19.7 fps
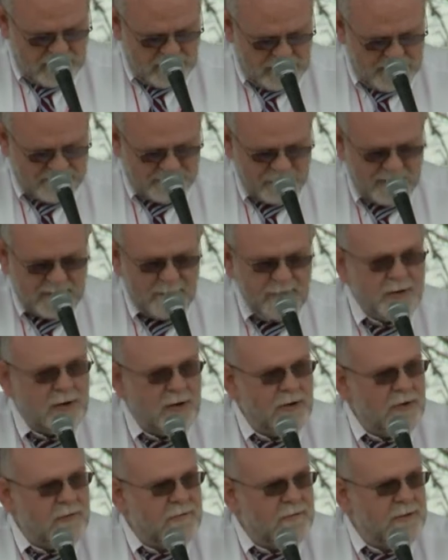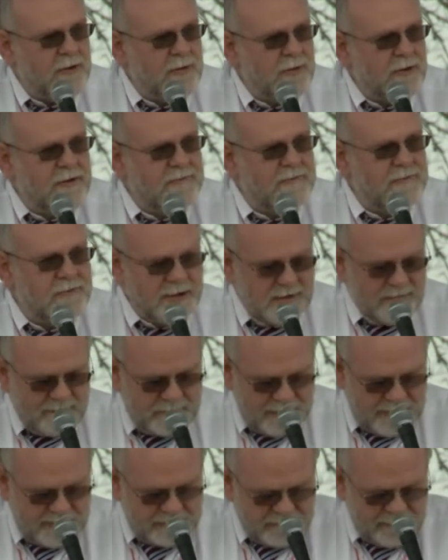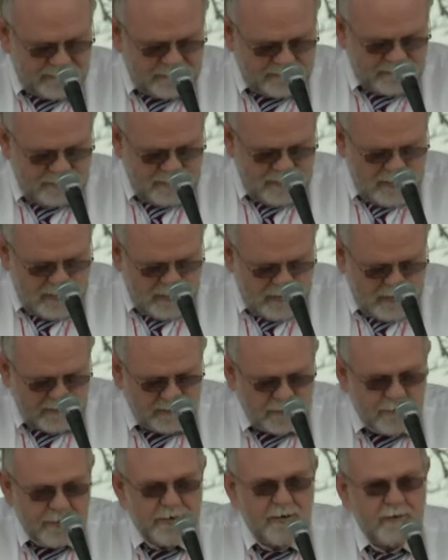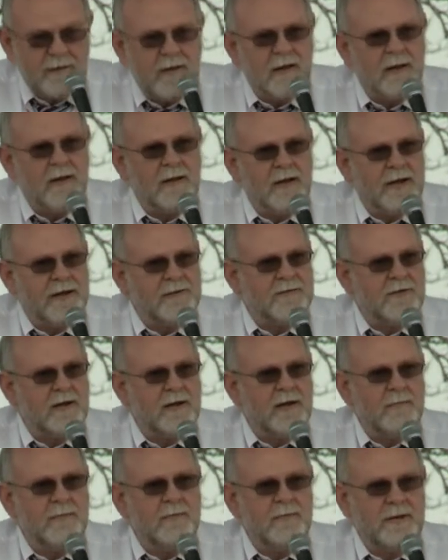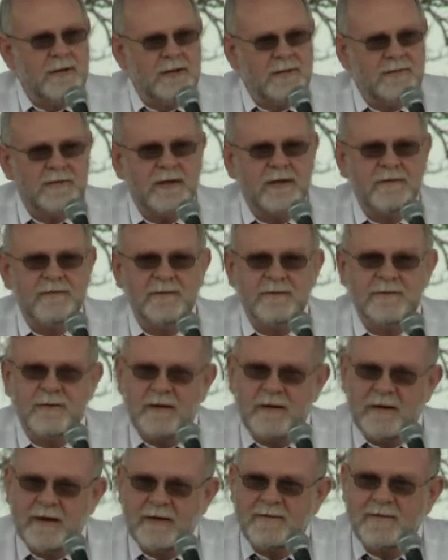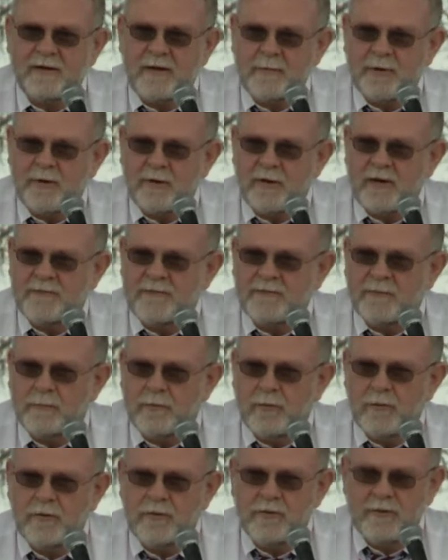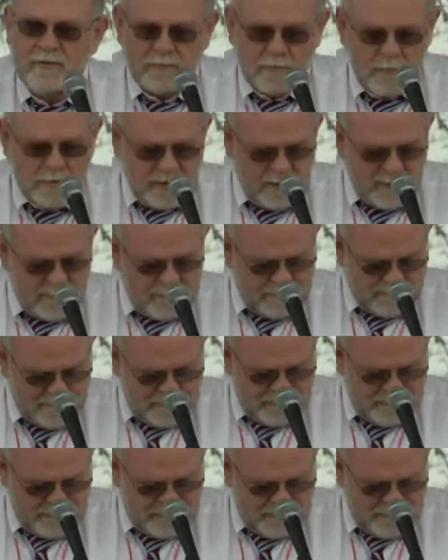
I've traveled all over the great state of Texas. I've spent a lot of time in Texas and a lot of time across the border as well.